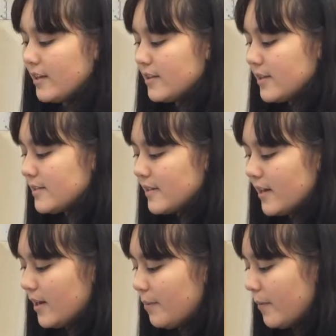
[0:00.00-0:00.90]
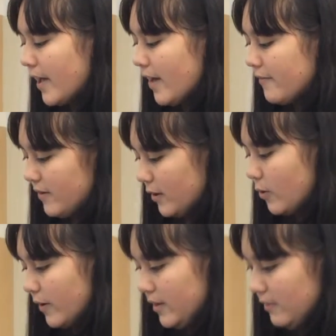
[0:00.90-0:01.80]
In this setup, we have a
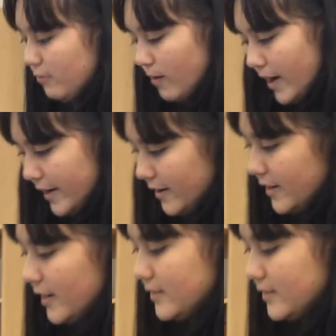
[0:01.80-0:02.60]
coil of wire